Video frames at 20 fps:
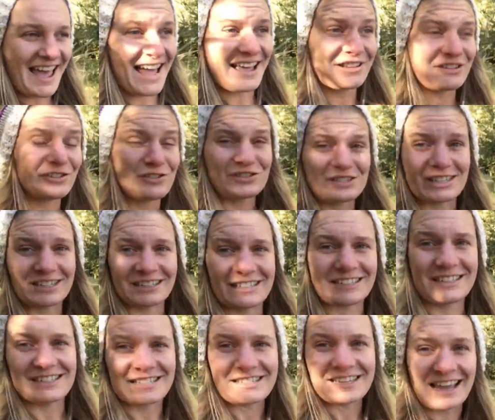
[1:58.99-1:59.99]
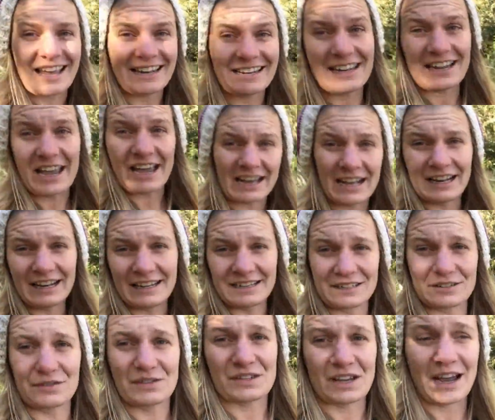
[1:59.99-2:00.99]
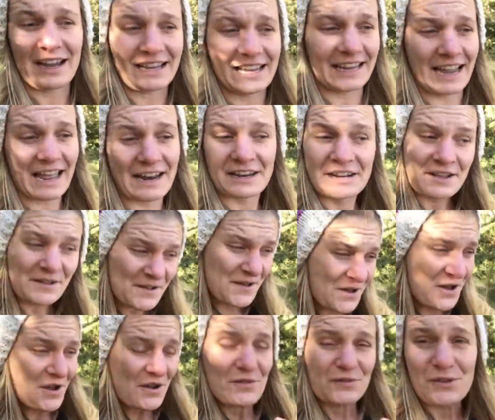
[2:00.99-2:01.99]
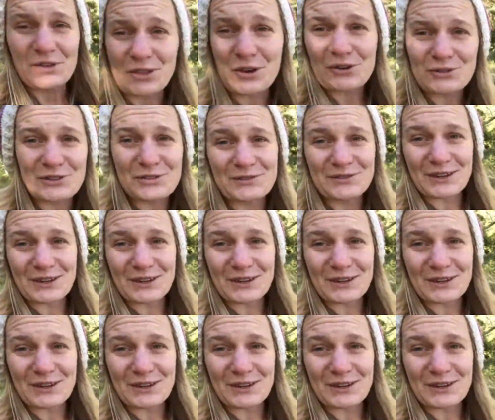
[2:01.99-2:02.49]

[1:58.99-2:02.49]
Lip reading: as New Zealanders and our collective psyche. And for those